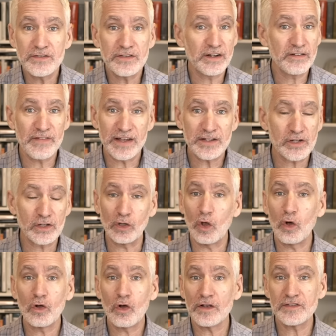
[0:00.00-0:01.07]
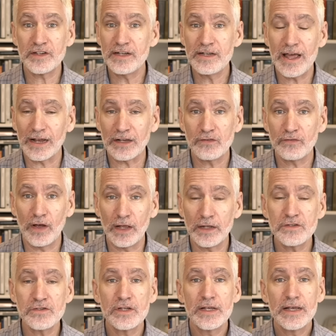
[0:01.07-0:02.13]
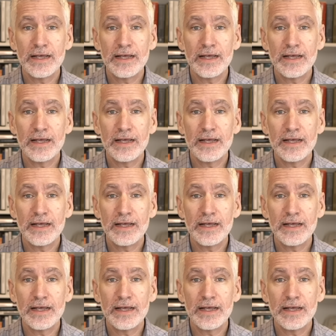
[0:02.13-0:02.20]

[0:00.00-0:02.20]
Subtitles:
and invest in low-cost index funds,